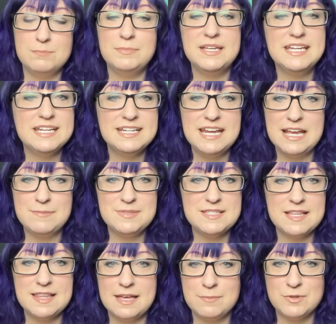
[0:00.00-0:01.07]
Big-name
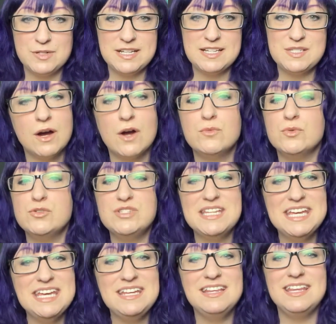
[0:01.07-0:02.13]
celebrities are
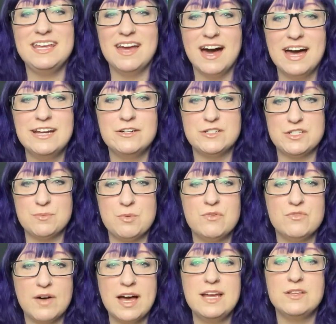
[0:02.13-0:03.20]
routinely hired to
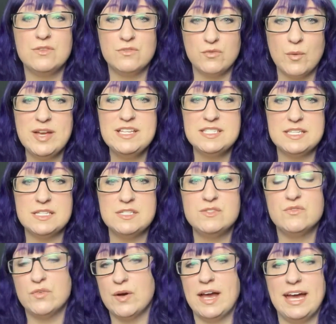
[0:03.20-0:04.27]
provide the
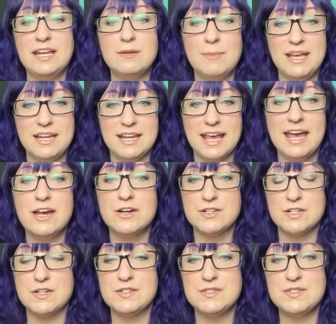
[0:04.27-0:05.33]
voices for animated
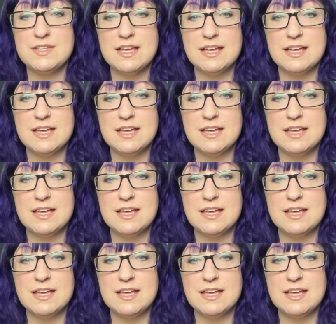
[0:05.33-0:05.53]
characters